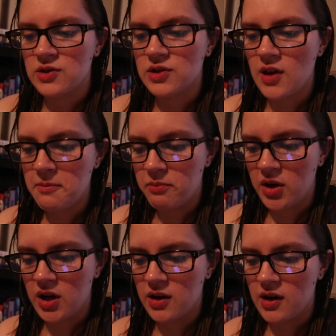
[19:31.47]
slump,
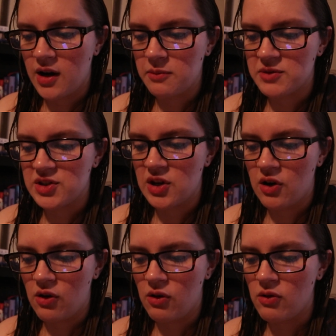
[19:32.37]
but I'm
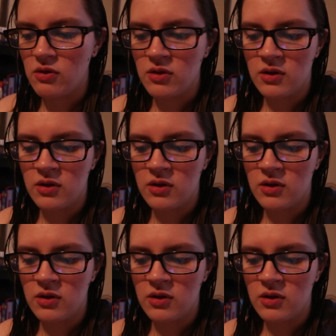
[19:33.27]
still